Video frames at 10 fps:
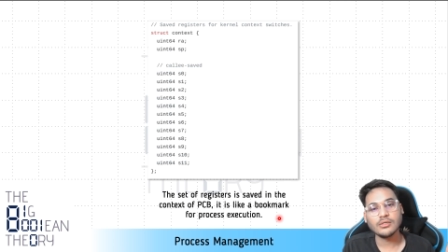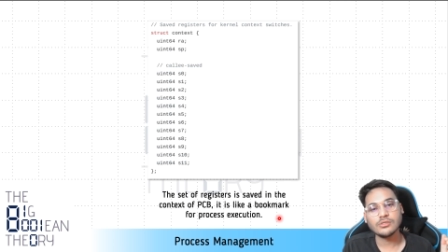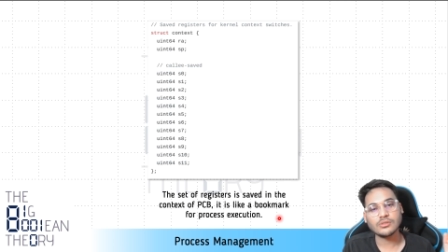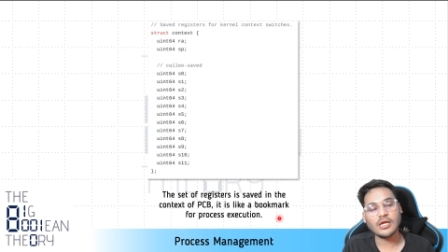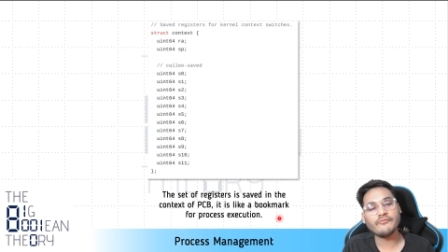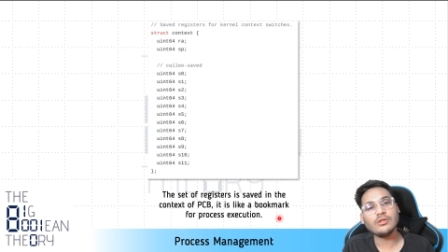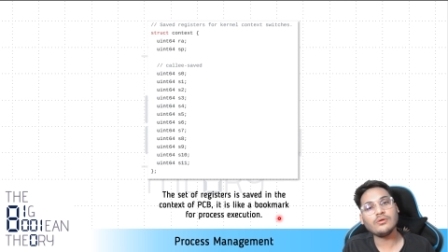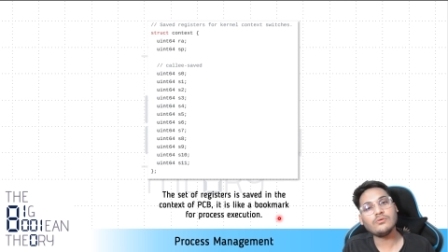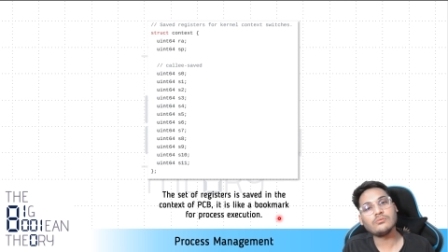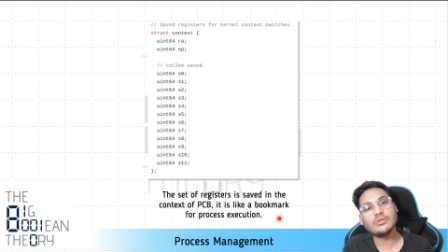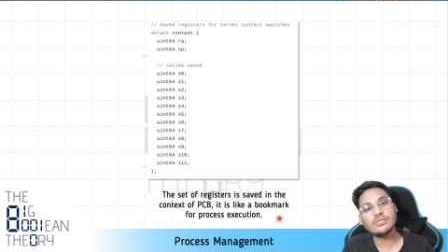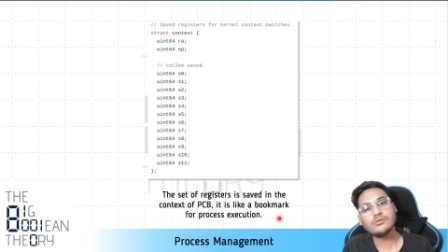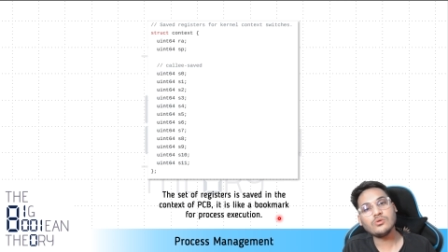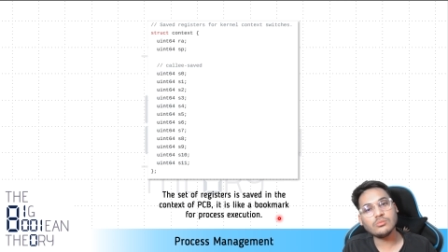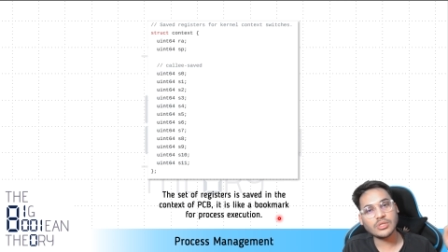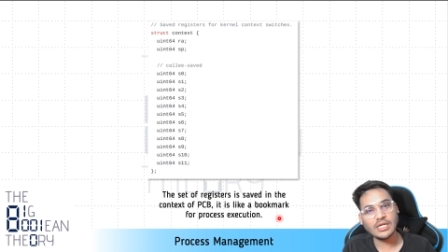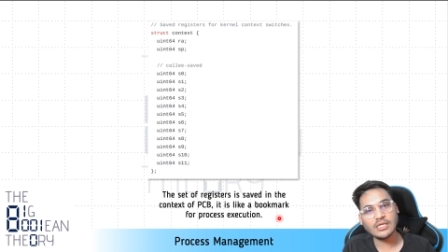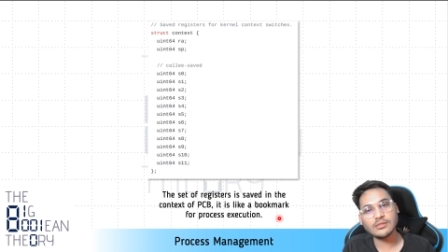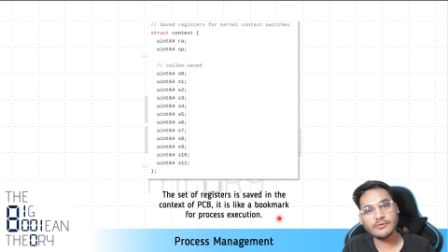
So that when you resume reading the